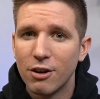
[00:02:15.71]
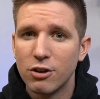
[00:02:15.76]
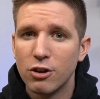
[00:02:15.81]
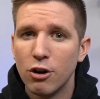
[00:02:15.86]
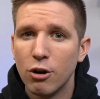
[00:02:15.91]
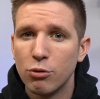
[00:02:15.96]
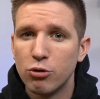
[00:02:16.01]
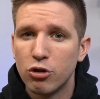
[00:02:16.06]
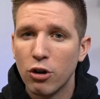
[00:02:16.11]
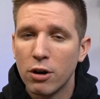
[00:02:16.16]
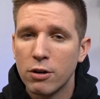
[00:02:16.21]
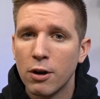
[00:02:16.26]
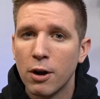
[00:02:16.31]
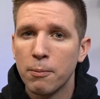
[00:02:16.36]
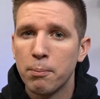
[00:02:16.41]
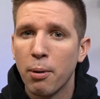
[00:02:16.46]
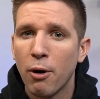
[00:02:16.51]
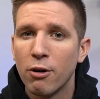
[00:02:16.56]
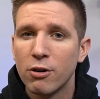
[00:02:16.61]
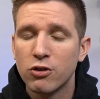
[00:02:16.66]
You know, Jun Yong
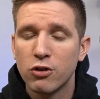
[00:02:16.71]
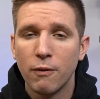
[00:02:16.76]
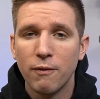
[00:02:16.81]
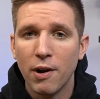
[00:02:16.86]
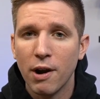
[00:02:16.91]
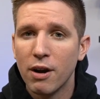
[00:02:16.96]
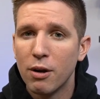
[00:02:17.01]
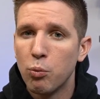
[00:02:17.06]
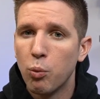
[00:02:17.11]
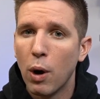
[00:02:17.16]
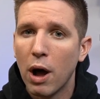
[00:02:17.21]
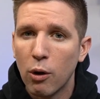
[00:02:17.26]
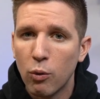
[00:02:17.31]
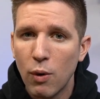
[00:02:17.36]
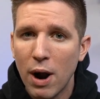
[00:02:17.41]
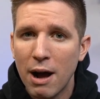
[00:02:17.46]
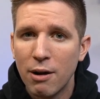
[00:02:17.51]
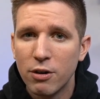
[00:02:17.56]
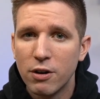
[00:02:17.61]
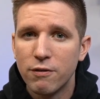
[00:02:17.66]
Park's a very
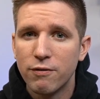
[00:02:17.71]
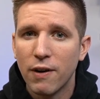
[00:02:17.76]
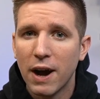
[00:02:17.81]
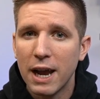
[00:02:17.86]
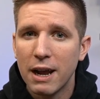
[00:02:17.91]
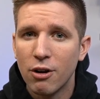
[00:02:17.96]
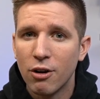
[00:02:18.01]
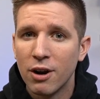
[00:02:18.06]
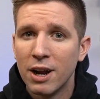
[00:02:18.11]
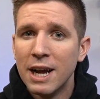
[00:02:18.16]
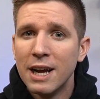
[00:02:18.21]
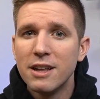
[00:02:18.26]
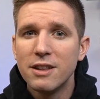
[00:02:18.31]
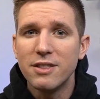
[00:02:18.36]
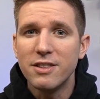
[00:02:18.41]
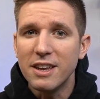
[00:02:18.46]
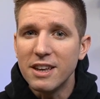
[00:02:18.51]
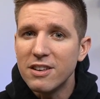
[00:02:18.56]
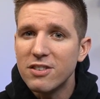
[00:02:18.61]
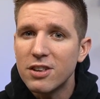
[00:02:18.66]
well-rounded fighter
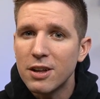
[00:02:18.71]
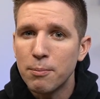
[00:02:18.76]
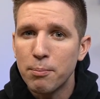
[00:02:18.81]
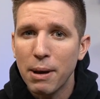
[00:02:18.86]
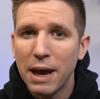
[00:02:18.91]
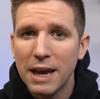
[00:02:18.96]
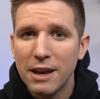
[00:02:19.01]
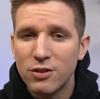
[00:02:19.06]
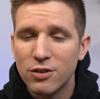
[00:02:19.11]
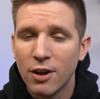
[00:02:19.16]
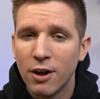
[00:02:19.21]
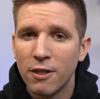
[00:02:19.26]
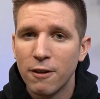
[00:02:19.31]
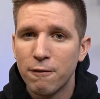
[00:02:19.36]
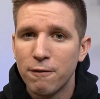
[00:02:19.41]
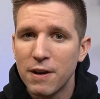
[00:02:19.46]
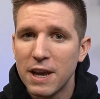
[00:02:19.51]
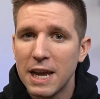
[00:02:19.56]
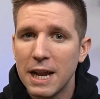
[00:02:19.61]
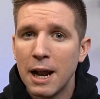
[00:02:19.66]
decent pace on the
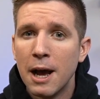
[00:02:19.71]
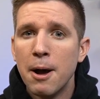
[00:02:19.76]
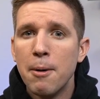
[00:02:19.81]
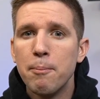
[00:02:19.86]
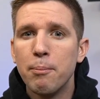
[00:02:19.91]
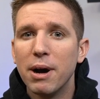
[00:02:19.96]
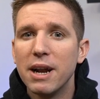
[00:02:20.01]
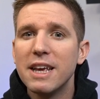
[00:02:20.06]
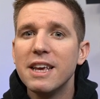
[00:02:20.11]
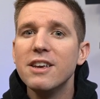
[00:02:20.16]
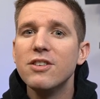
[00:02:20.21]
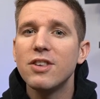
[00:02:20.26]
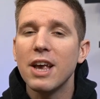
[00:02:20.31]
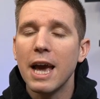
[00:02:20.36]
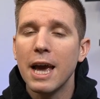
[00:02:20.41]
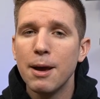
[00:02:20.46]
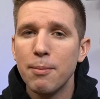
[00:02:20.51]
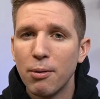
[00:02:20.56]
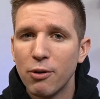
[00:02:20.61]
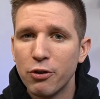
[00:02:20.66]
feet, but he's
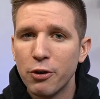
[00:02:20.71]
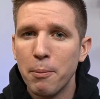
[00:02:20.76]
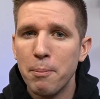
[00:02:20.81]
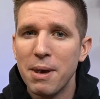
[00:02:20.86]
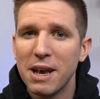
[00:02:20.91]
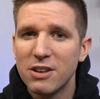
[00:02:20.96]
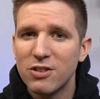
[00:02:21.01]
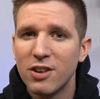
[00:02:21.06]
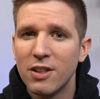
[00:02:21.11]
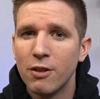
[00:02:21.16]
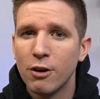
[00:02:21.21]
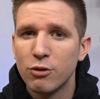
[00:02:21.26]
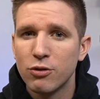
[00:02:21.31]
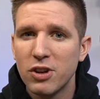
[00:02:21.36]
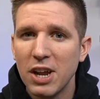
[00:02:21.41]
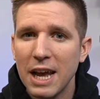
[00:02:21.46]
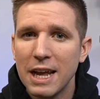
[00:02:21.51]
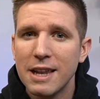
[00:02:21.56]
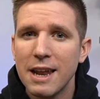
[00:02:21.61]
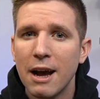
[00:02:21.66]
able to mix in those
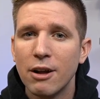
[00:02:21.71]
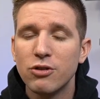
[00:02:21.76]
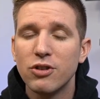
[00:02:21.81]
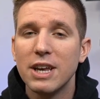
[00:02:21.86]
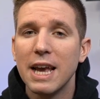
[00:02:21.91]
takedowns.